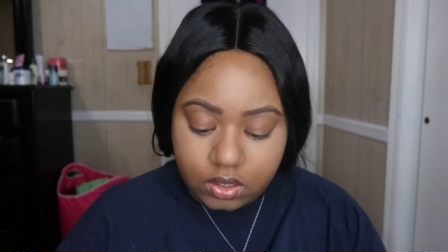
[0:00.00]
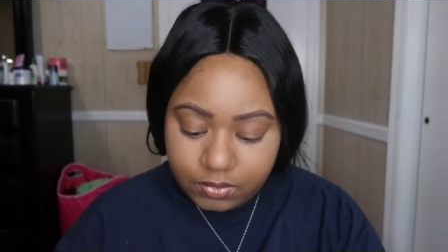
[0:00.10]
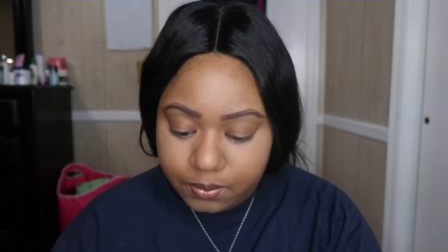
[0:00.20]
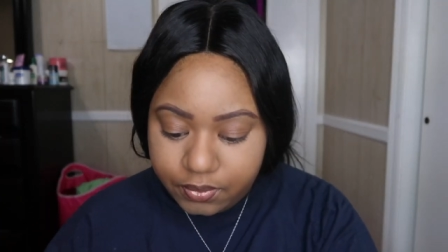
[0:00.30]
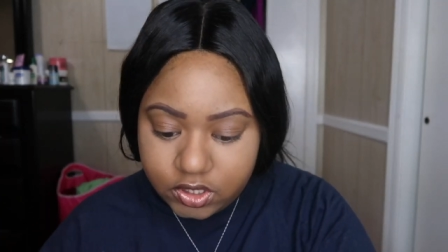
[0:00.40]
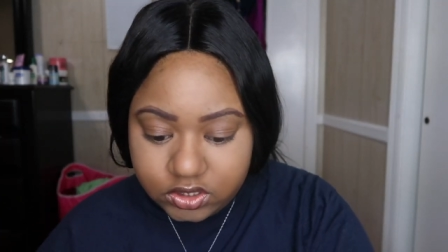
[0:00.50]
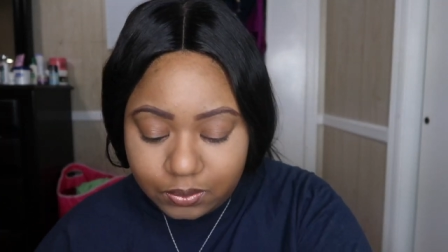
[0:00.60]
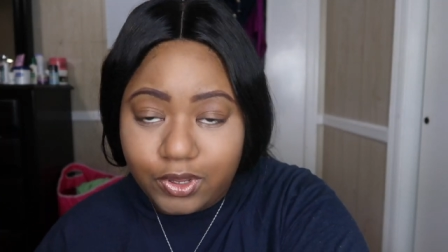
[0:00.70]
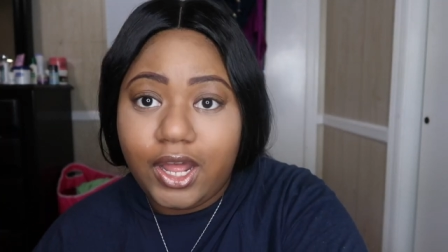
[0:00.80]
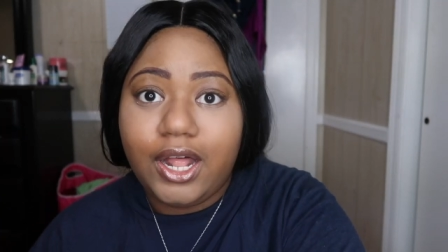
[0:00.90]
Let me put
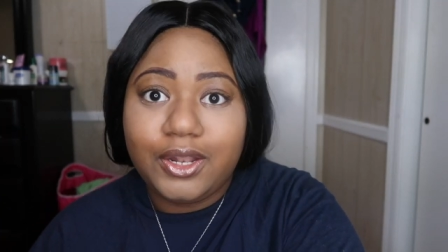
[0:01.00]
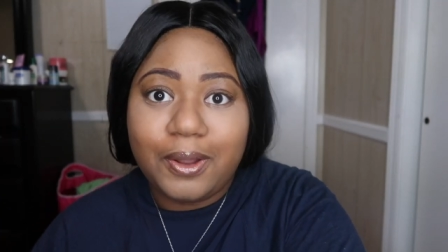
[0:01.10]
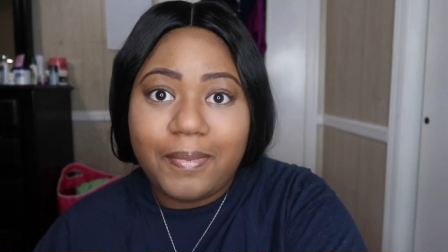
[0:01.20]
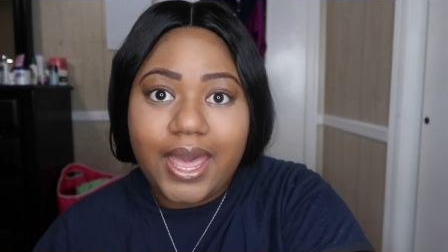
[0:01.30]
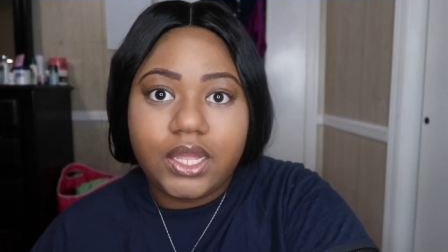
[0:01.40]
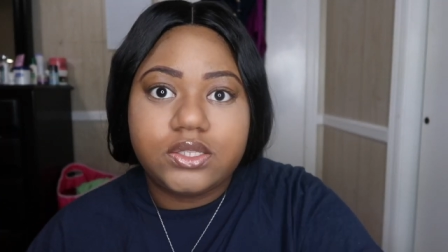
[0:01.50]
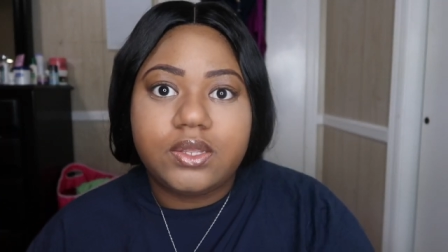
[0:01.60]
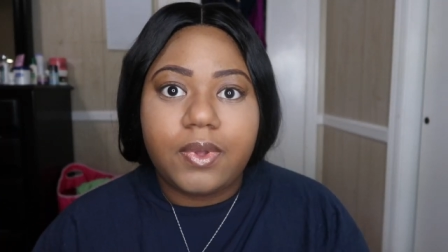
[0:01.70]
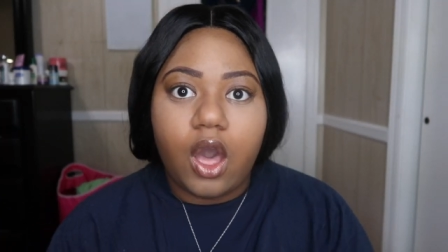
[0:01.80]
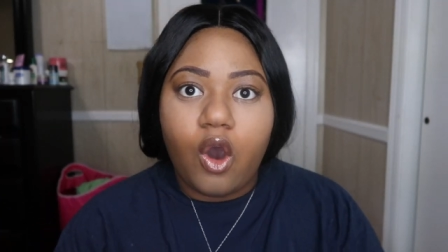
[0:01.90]
some color back
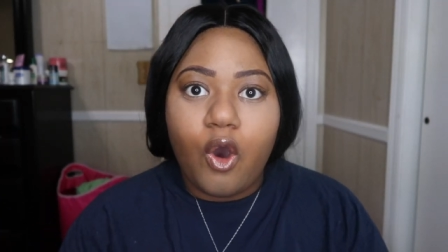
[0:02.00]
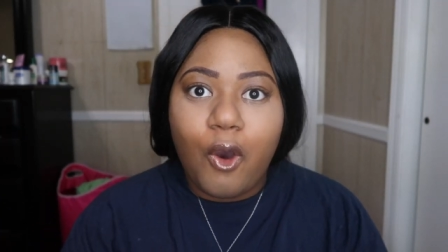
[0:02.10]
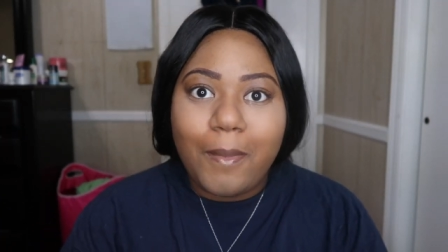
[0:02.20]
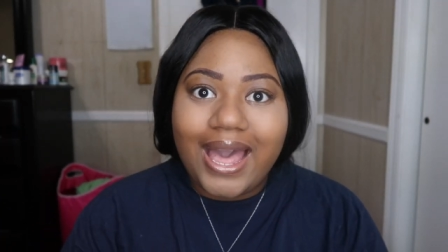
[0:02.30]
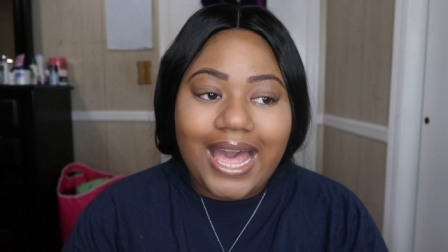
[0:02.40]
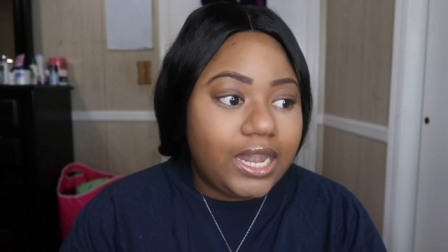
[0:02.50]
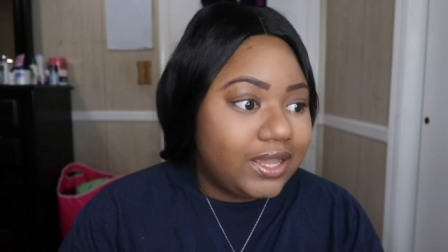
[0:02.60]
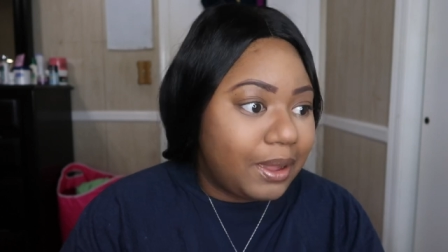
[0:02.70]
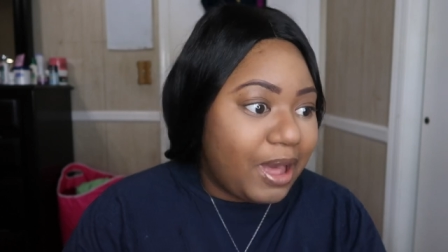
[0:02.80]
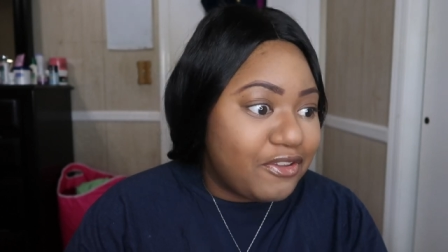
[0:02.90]
into my... Oh my god,
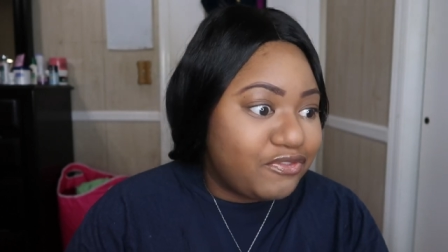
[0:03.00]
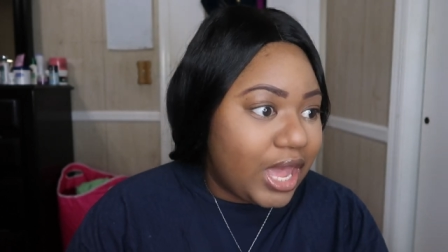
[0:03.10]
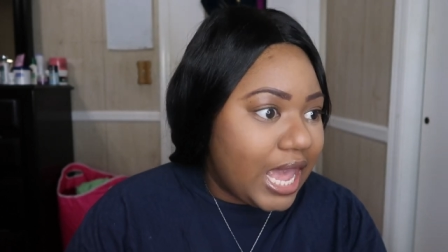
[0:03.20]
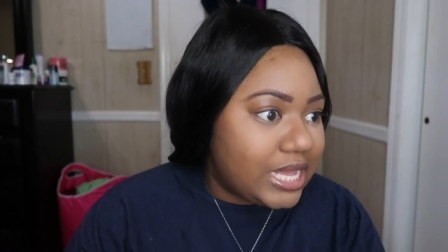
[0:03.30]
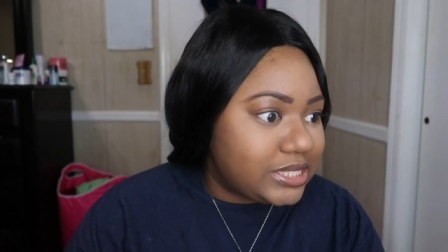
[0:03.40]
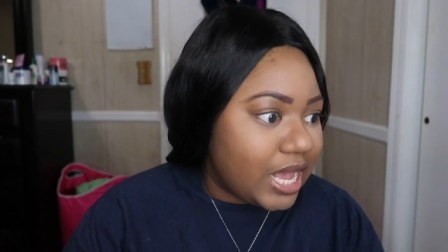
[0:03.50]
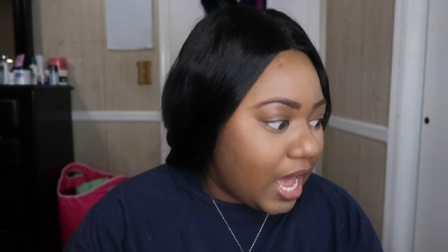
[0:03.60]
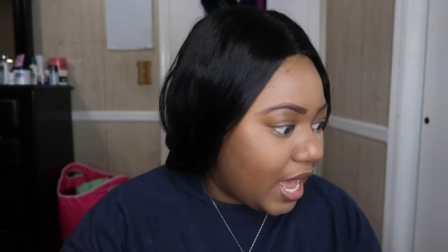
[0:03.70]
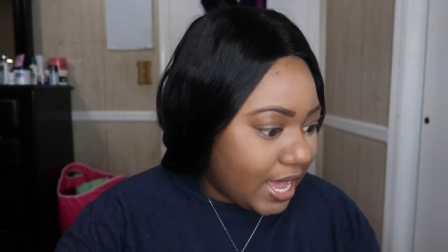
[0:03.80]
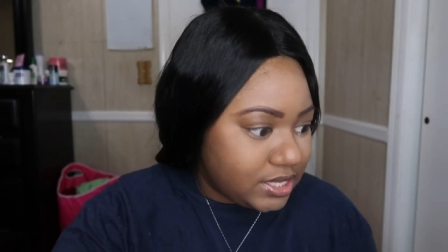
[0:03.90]
look at my face,
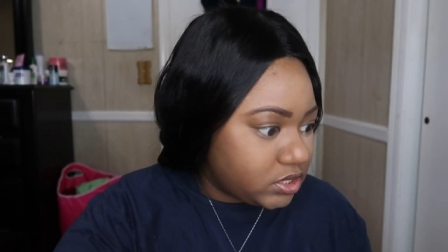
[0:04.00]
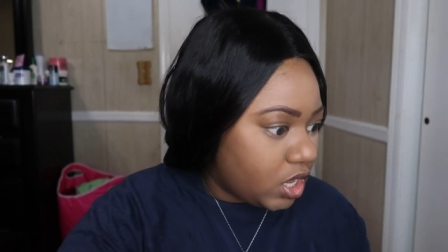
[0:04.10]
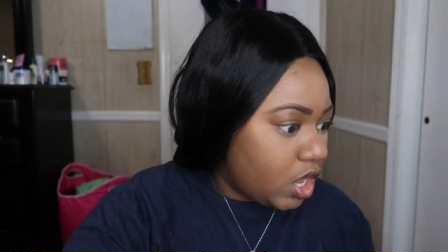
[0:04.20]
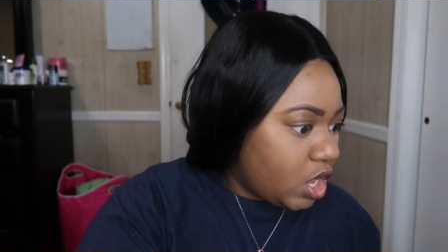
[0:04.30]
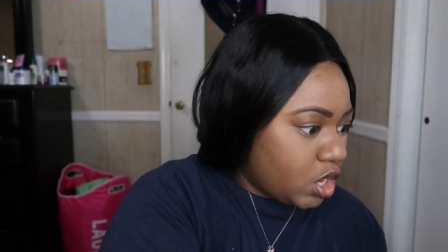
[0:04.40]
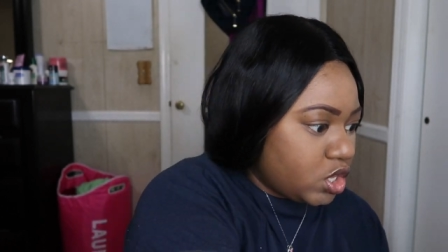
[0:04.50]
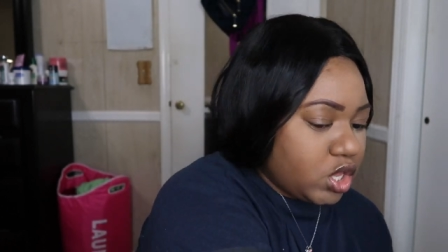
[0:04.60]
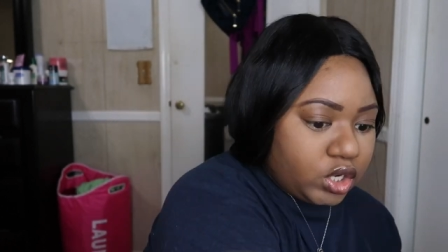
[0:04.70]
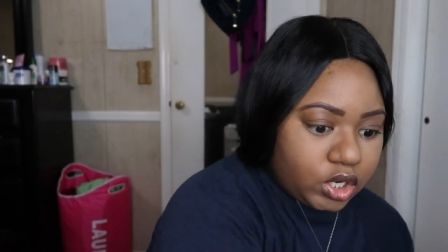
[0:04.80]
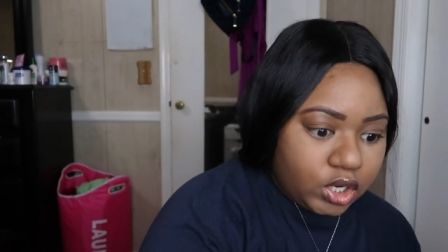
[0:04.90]
guys.
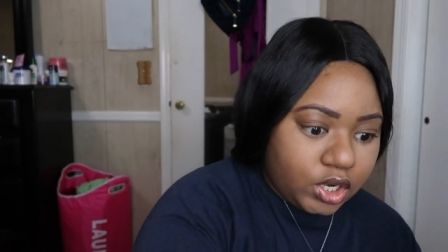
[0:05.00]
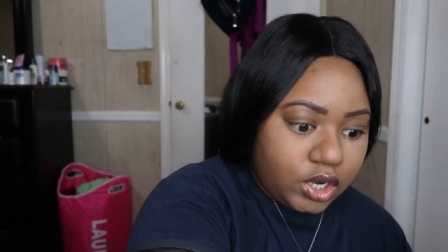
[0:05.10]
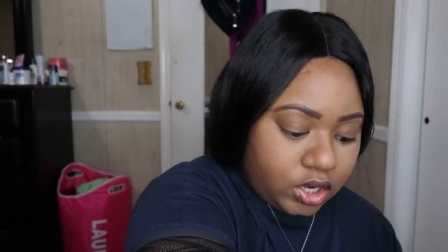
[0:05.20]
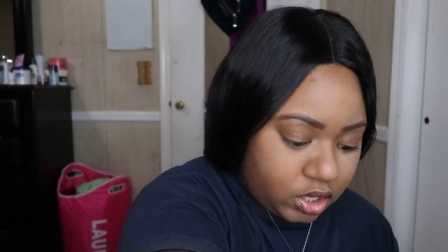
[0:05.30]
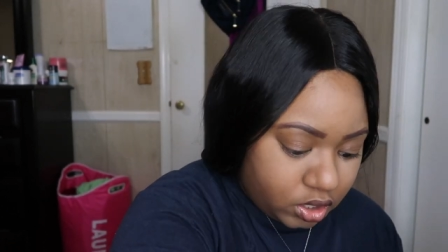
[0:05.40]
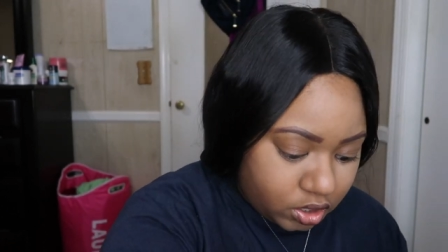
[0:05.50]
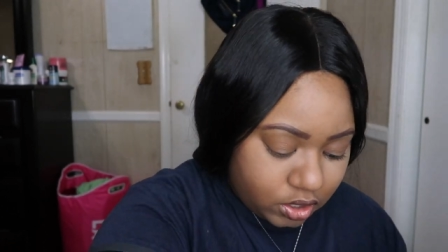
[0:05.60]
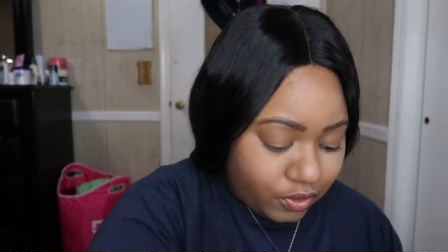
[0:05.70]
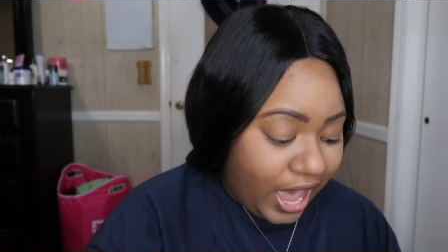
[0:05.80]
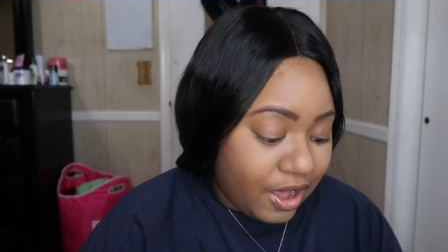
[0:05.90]
No.
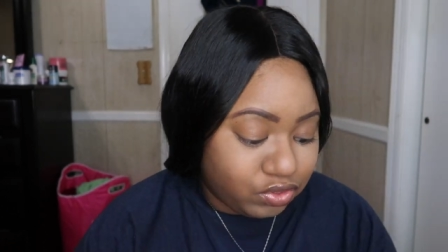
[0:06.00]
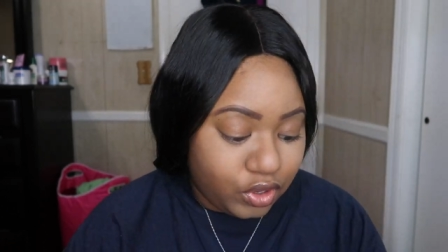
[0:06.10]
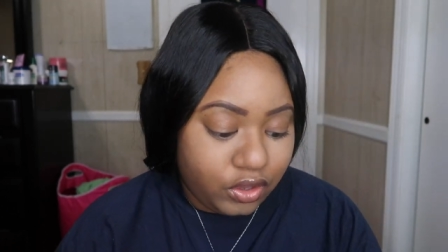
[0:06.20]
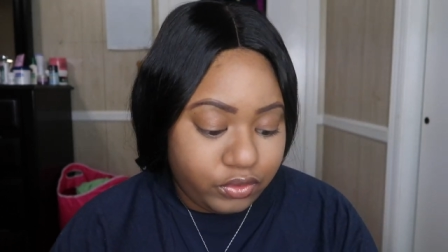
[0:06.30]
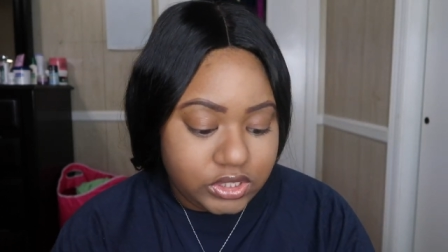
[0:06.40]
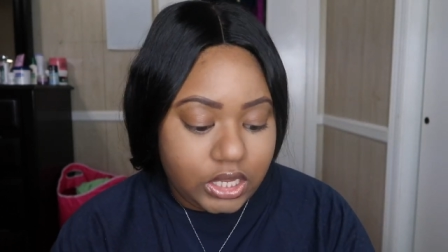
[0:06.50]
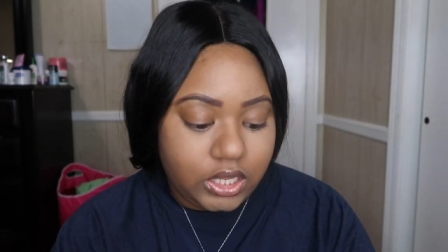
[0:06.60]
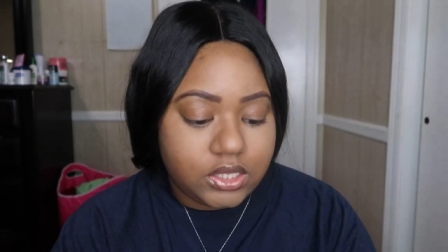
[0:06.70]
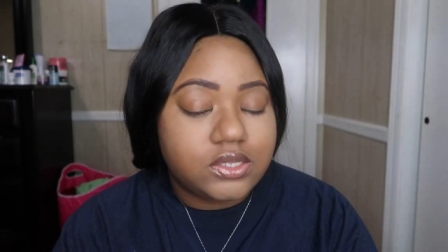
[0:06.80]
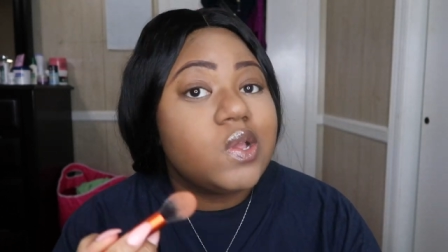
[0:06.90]
I have 34
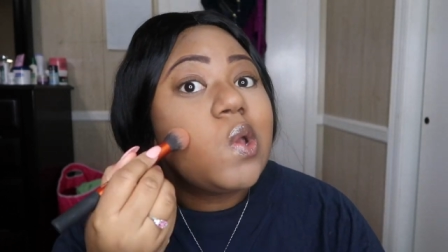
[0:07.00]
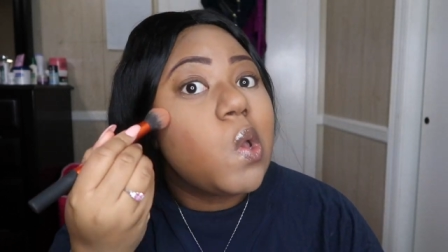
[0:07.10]
seconds.